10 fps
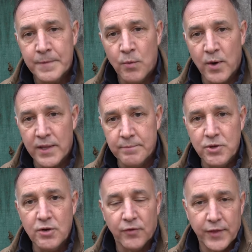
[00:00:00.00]
One of the
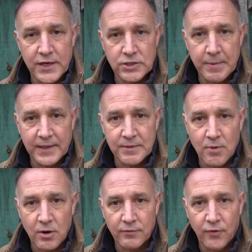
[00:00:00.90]
beautiful things about the
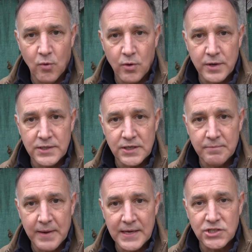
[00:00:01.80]
Mark IV is it
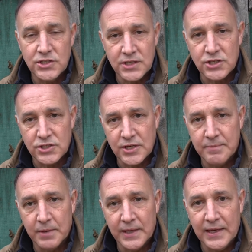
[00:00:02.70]
makes
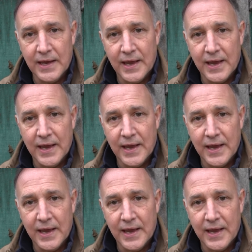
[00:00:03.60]
disassembly